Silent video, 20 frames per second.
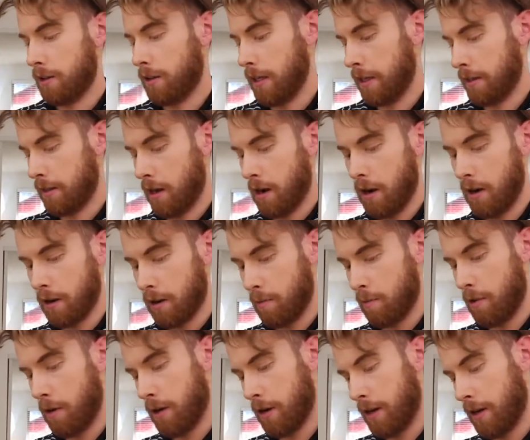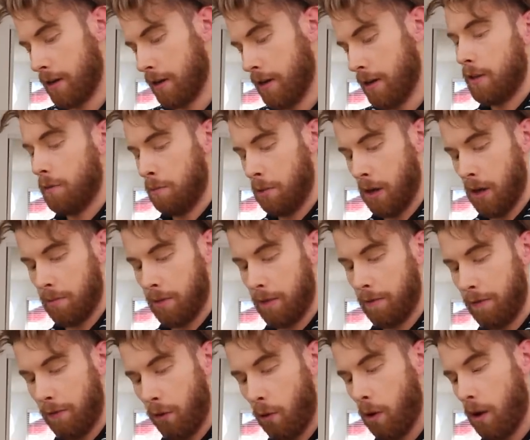it says autumn on it. It's probably
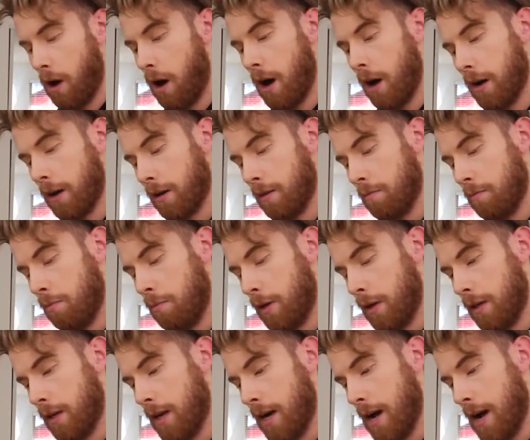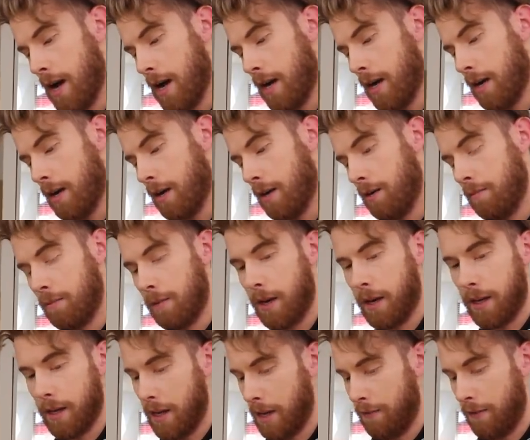for autumn, but I'm
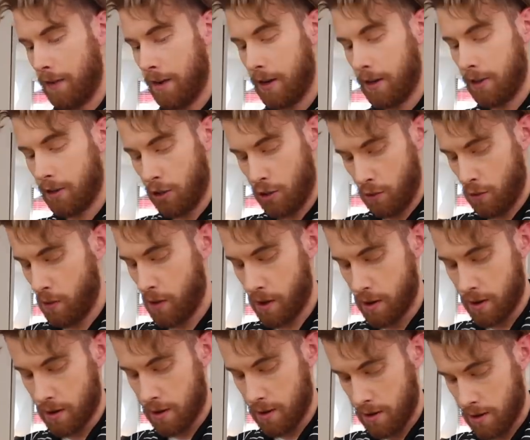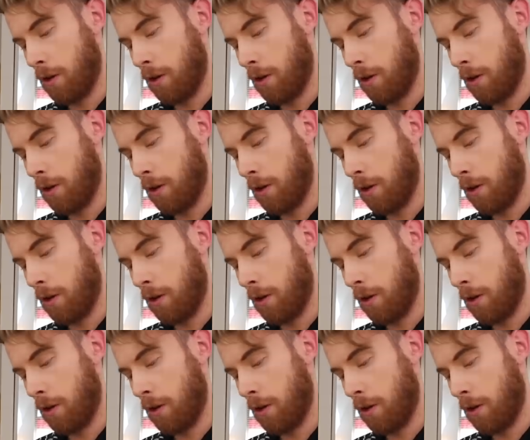not giving it to her.